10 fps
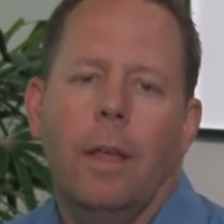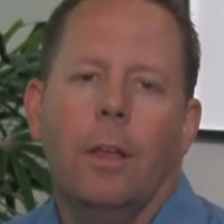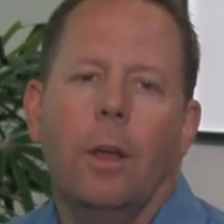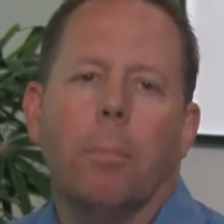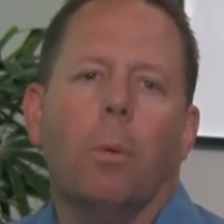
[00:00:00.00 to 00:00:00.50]

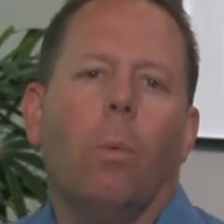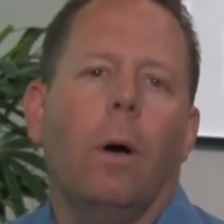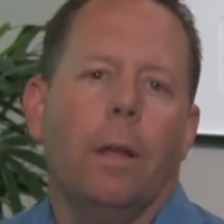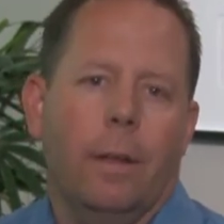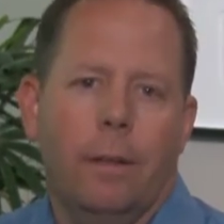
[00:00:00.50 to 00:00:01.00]
Number
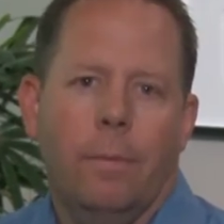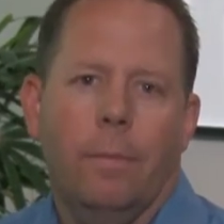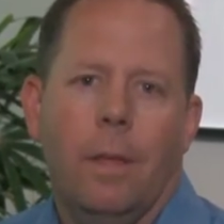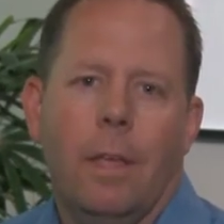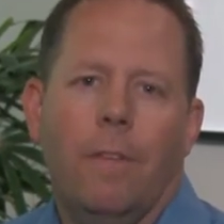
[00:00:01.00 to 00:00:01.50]
1,
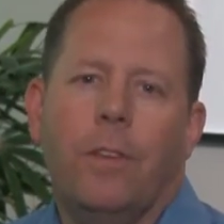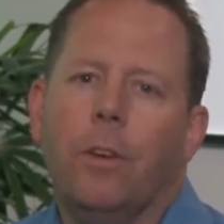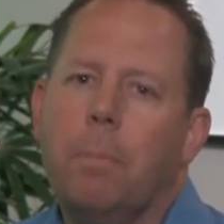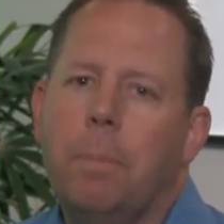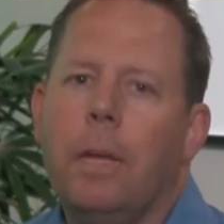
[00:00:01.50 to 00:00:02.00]
if you're
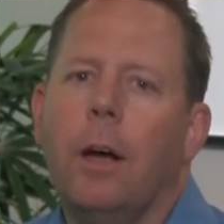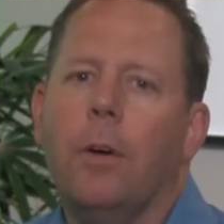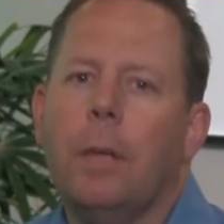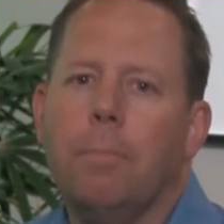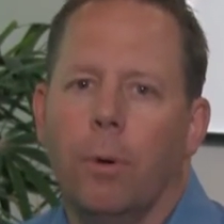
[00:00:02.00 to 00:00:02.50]
a
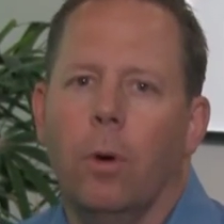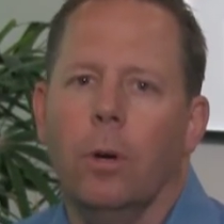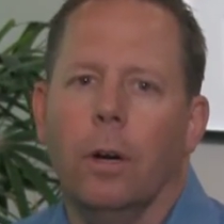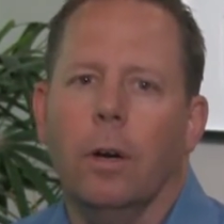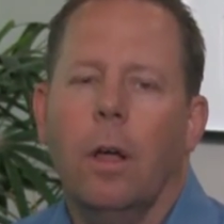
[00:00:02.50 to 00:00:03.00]
BRE
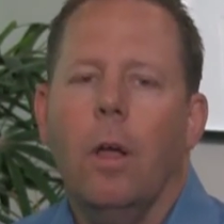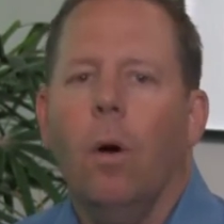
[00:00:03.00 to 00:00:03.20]
broker